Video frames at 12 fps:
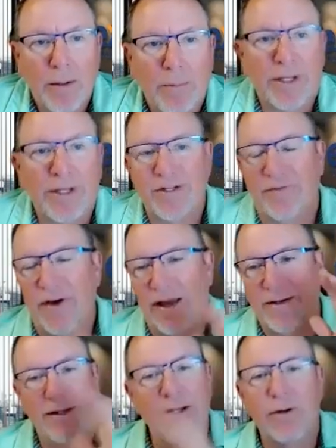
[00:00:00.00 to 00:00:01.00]
Because if
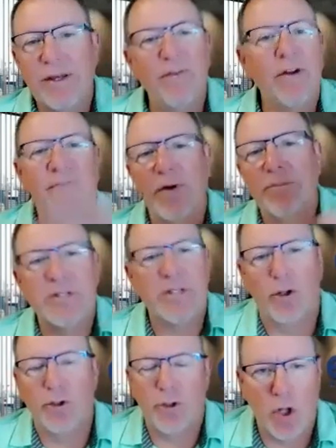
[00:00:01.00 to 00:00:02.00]
I, you know, even if I'm
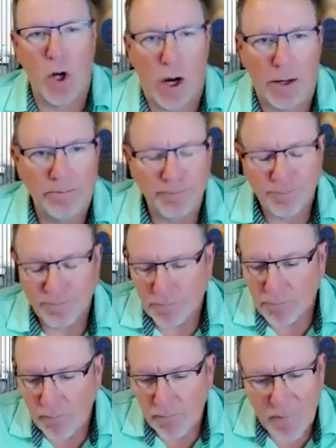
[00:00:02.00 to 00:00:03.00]
selling your car,
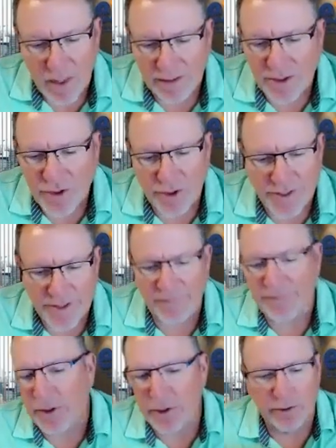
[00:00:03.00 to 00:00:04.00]
let's just say
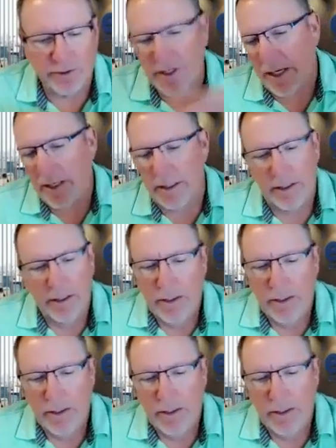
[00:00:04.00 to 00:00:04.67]
Ferrio's got a